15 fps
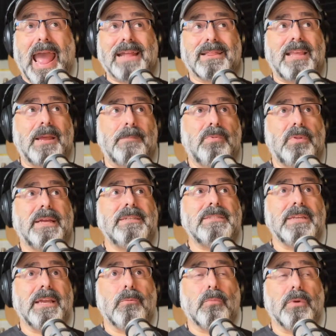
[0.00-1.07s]
at that
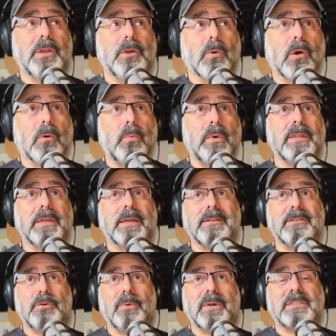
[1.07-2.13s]
place yet where you are
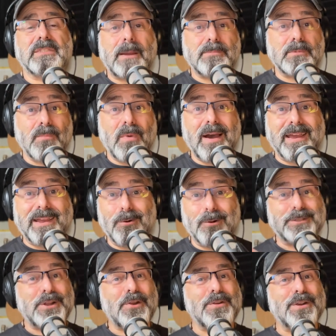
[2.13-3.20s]
willing to accept my
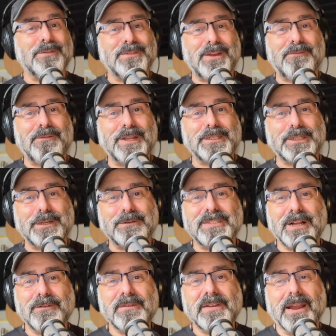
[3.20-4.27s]
alternative definition
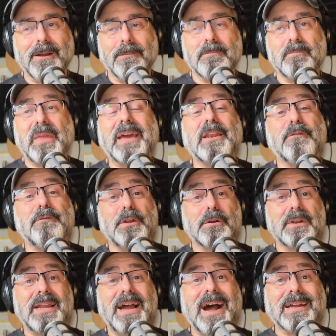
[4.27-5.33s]
of self care. And if
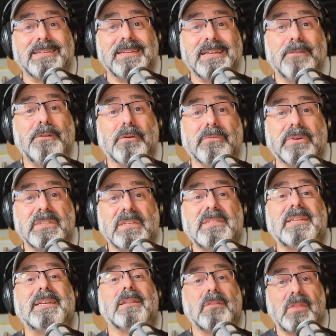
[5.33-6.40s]
you're not, if you're
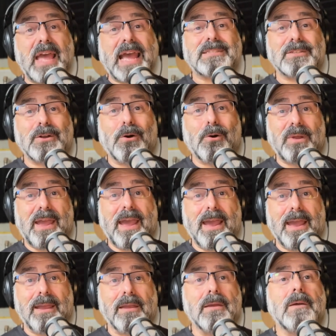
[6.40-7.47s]
resisting it, that's
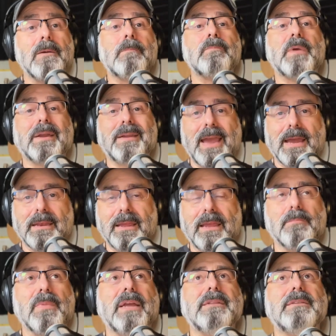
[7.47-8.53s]
okay. Again,
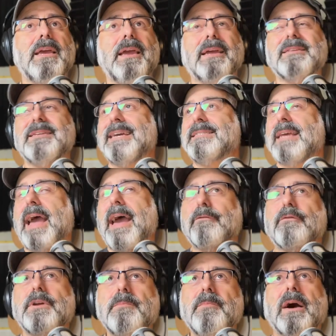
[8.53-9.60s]
it may take it takes
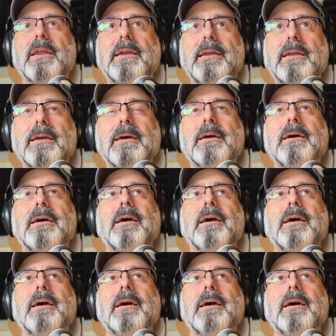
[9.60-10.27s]
everybody